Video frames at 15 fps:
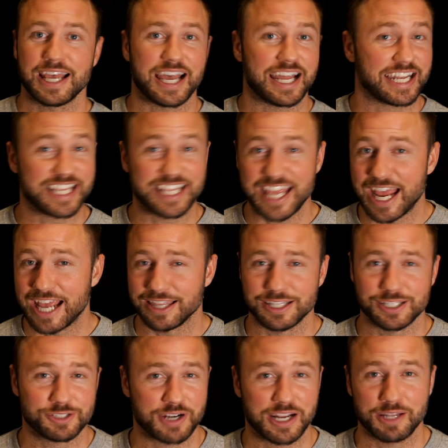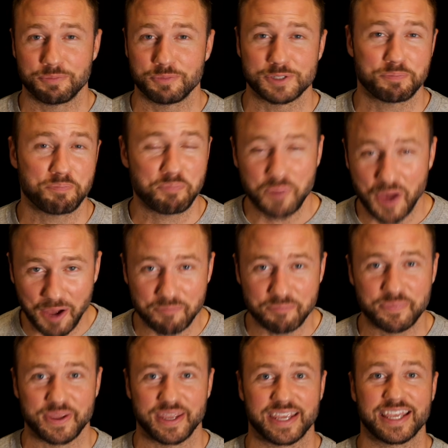and again the adrenaline was
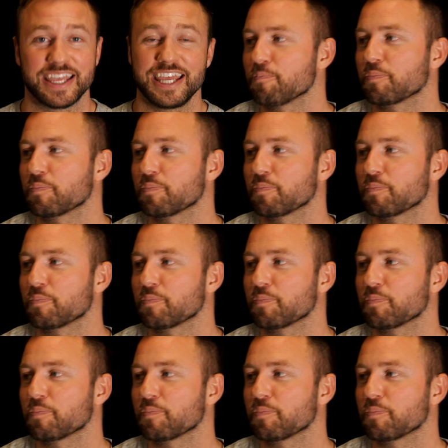pumping.